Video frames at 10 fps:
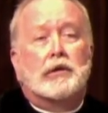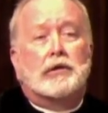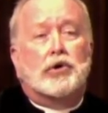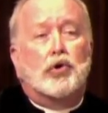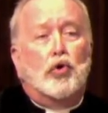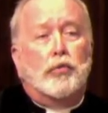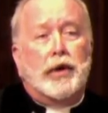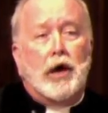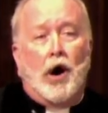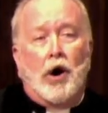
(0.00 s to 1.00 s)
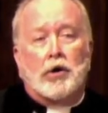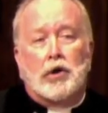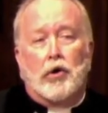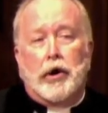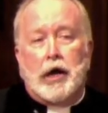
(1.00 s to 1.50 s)
to whom be all
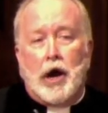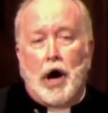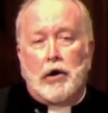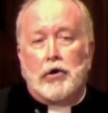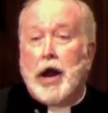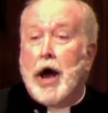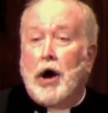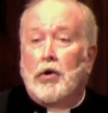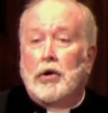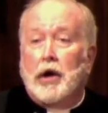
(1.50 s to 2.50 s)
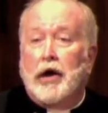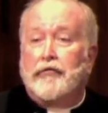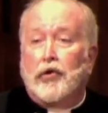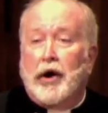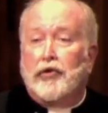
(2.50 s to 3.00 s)
glory and honor now and
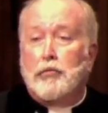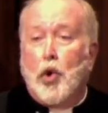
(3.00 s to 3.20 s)
forevermore.